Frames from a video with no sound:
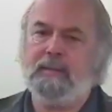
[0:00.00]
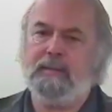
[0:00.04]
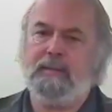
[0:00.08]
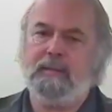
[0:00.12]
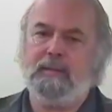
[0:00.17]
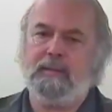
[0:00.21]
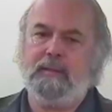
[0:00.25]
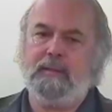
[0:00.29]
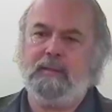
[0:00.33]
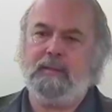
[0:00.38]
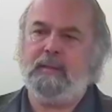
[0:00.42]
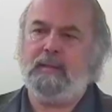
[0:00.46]

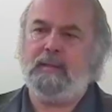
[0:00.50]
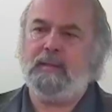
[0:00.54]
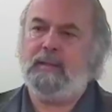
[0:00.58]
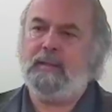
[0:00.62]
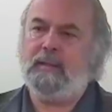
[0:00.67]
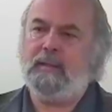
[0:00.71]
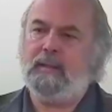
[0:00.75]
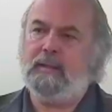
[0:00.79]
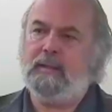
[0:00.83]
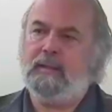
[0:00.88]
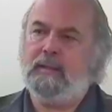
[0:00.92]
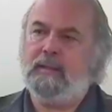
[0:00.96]

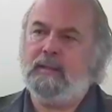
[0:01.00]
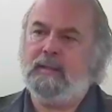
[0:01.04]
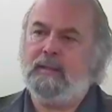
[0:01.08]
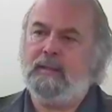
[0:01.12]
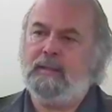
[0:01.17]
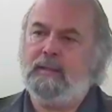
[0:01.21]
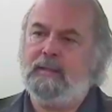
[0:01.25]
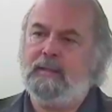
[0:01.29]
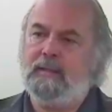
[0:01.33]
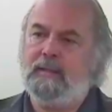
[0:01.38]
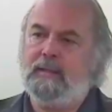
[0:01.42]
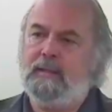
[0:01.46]

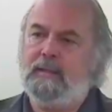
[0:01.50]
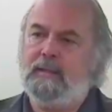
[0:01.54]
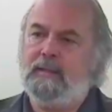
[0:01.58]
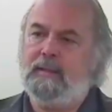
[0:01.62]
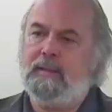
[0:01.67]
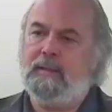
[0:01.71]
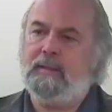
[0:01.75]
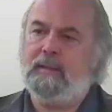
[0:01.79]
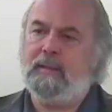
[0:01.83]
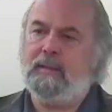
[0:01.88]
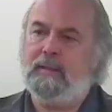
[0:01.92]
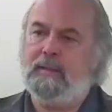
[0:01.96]
[no speech]